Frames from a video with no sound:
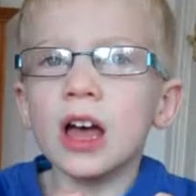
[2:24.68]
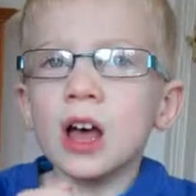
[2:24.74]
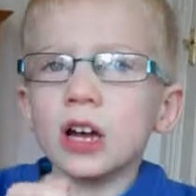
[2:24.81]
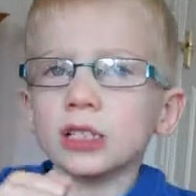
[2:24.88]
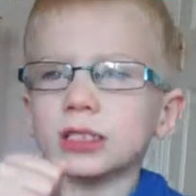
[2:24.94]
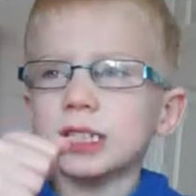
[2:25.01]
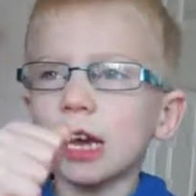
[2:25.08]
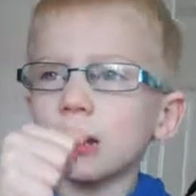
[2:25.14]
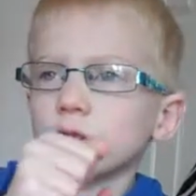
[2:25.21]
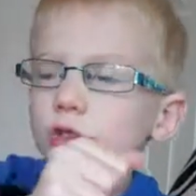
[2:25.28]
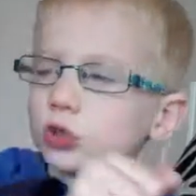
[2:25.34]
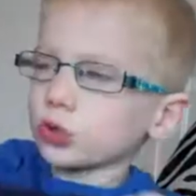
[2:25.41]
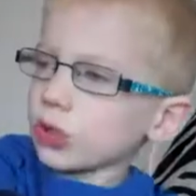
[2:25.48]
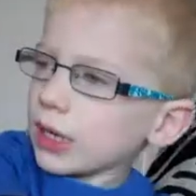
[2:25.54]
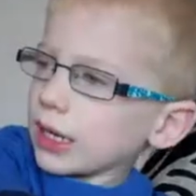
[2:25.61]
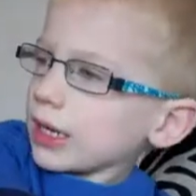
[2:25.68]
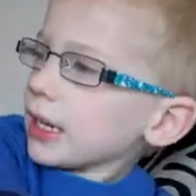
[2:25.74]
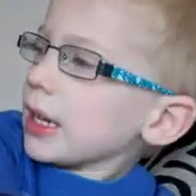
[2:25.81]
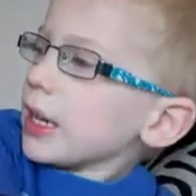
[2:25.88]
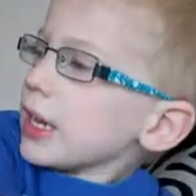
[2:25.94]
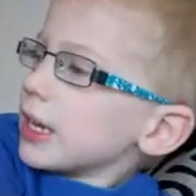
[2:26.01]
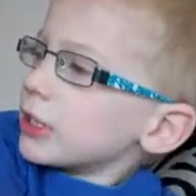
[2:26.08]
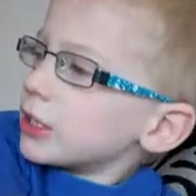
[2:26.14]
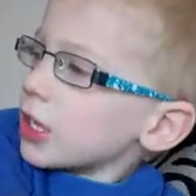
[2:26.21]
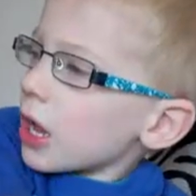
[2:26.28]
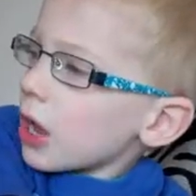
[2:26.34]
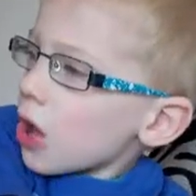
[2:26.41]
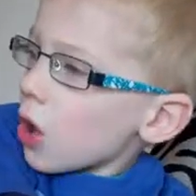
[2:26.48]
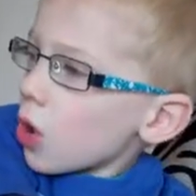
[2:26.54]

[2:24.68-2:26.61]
A territory is their